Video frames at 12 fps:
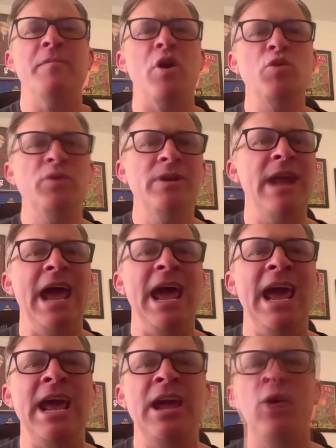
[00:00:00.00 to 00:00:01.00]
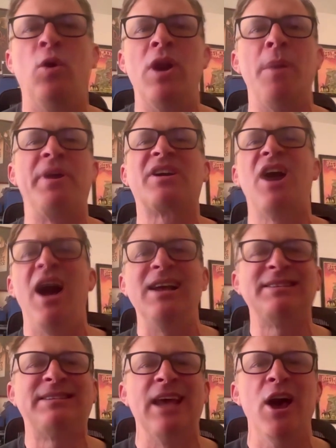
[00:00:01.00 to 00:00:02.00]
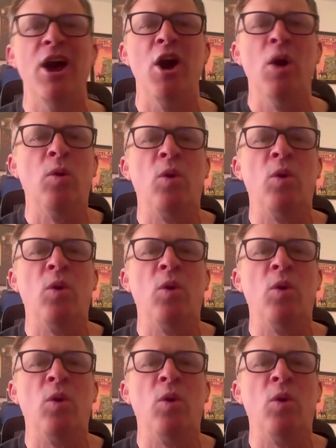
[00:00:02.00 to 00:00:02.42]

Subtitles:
Monet or a Picasso